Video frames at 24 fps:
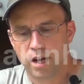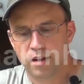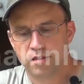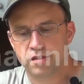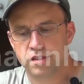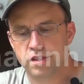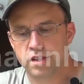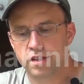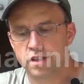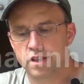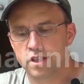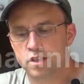
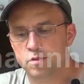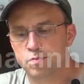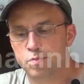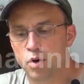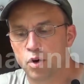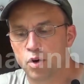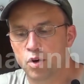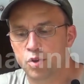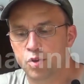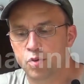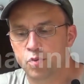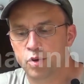I've seen these
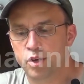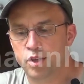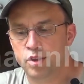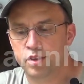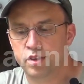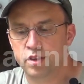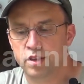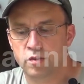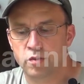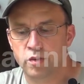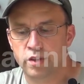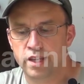both
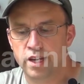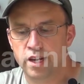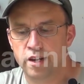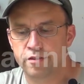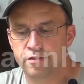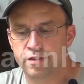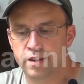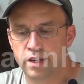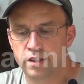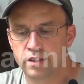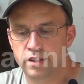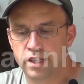with and
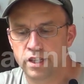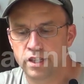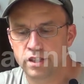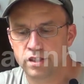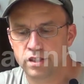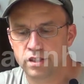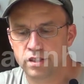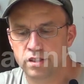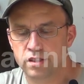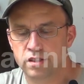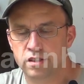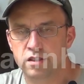without
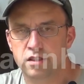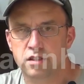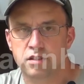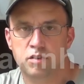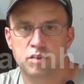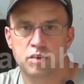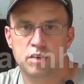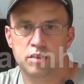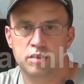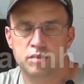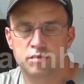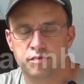foundations. Of
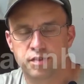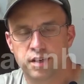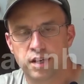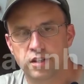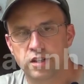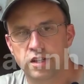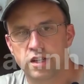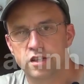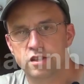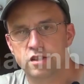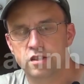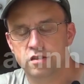course,
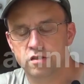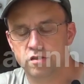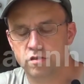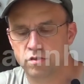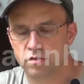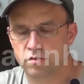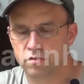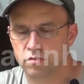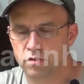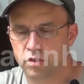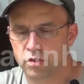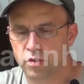
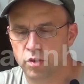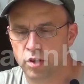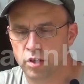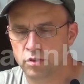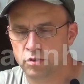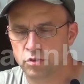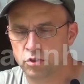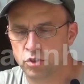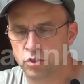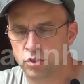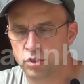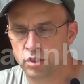foundations
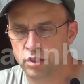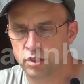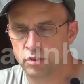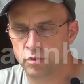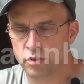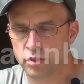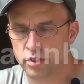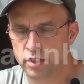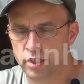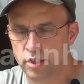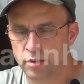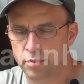usually
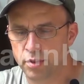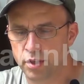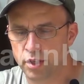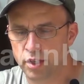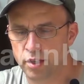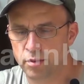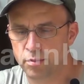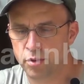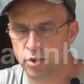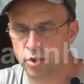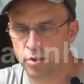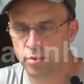will need a
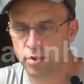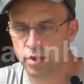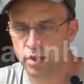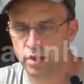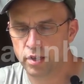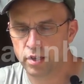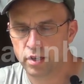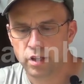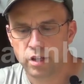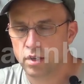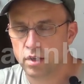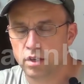building
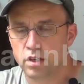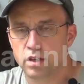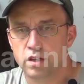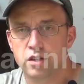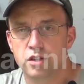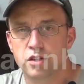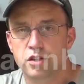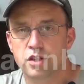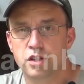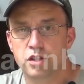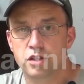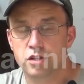permit.
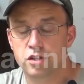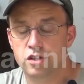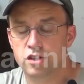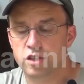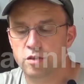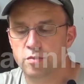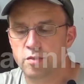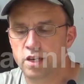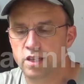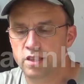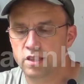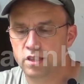You can
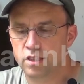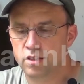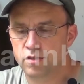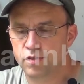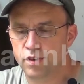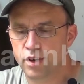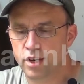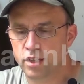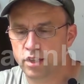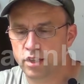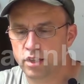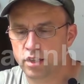usually make these
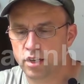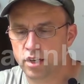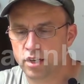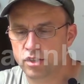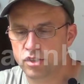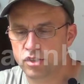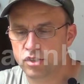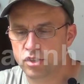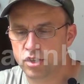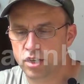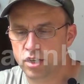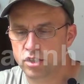fairly
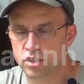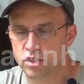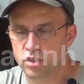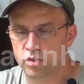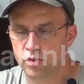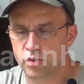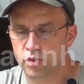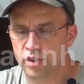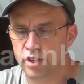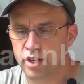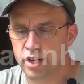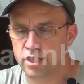large
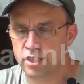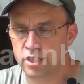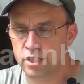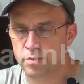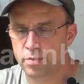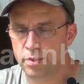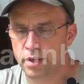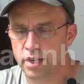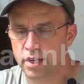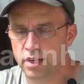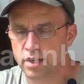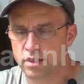structures with nice
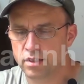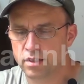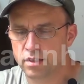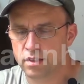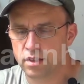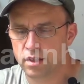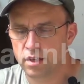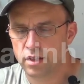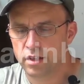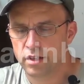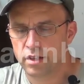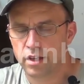
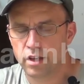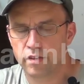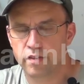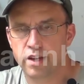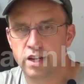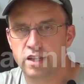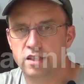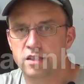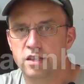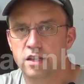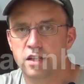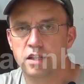spans. You have
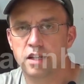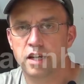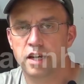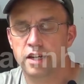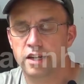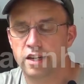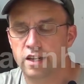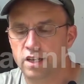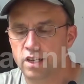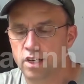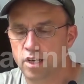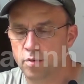excellent
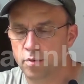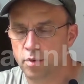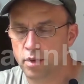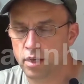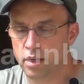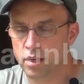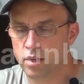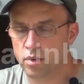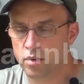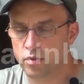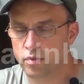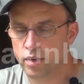lighting
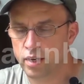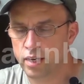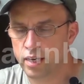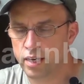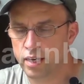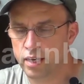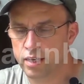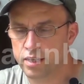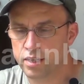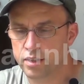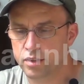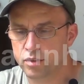coming in
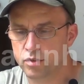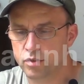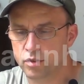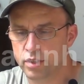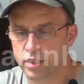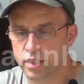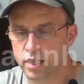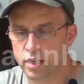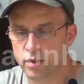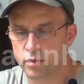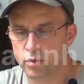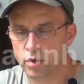overhead and through
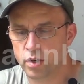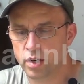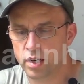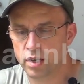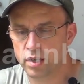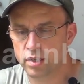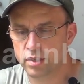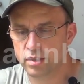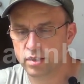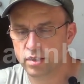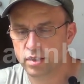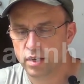the end
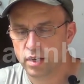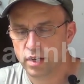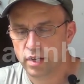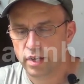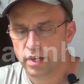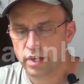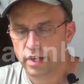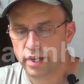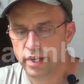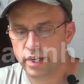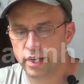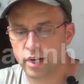walls,
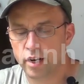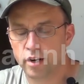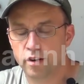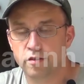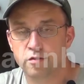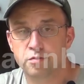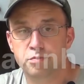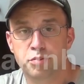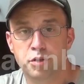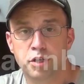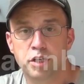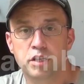and
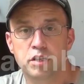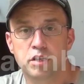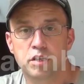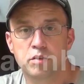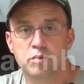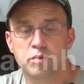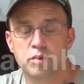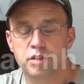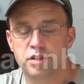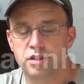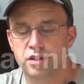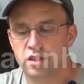are pretty
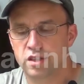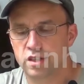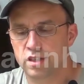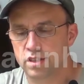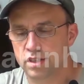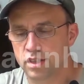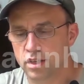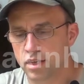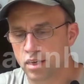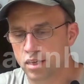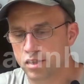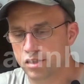good with
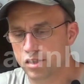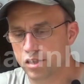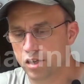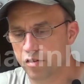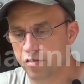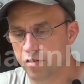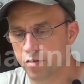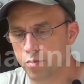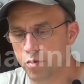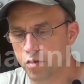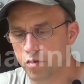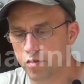the
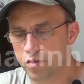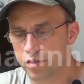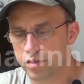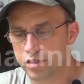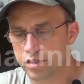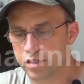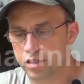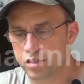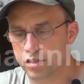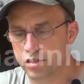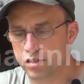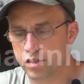snow removal
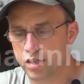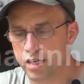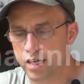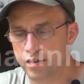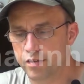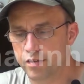since you